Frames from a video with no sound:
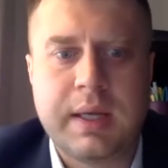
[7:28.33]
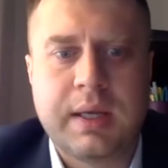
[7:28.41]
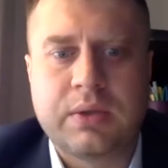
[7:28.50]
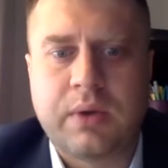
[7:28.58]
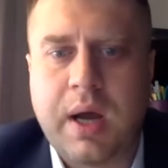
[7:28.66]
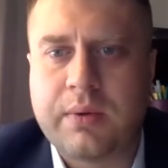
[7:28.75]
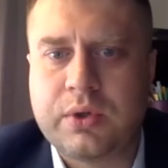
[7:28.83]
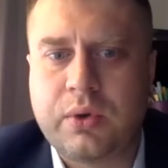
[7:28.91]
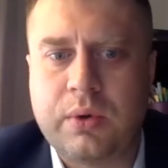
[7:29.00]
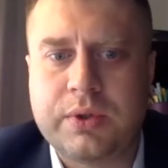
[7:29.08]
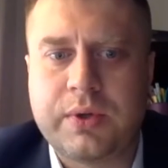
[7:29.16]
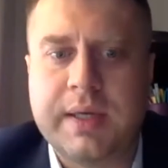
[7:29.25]
So how to
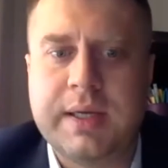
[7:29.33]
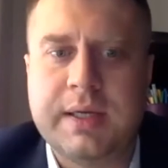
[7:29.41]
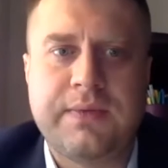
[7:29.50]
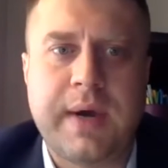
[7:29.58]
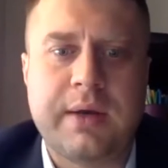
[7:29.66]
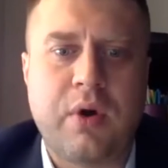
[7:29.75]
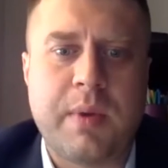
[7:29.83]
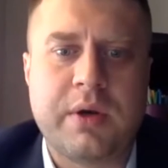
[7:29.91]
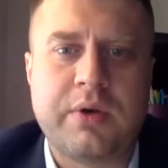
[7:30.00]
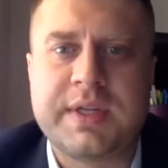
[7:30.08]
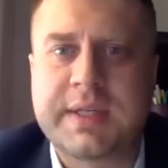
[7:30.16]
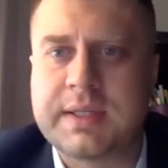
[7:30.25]
also identify
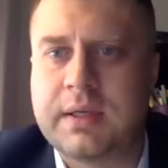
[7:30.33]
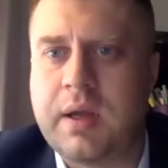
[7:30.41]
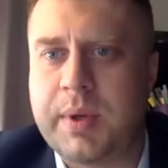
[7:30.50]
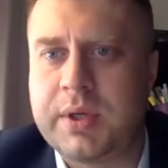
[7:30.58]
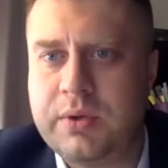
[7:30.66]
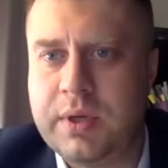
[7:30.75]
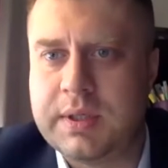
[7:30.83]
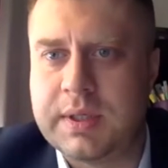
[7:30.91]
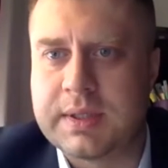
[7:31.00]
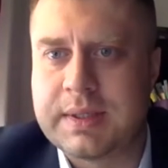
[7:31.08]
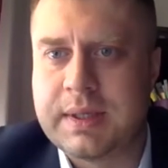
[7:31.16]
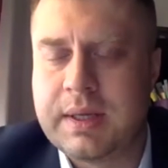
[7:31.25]
common risks and
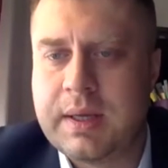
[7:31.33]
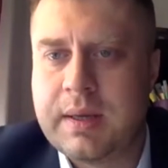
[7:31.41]
opportunities.